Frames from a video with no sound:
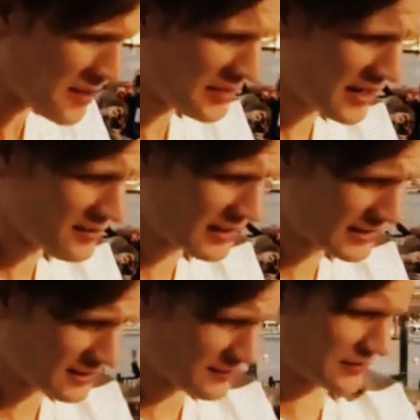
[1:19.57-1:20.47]
I'm inherently
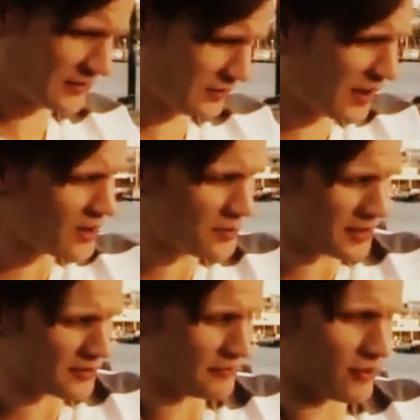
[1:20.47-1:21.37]
clumsy, so I hope
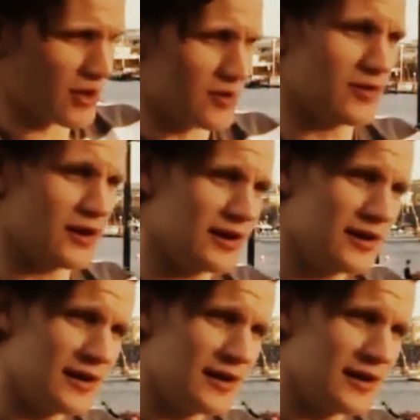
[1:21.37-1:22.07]
I don't fall over.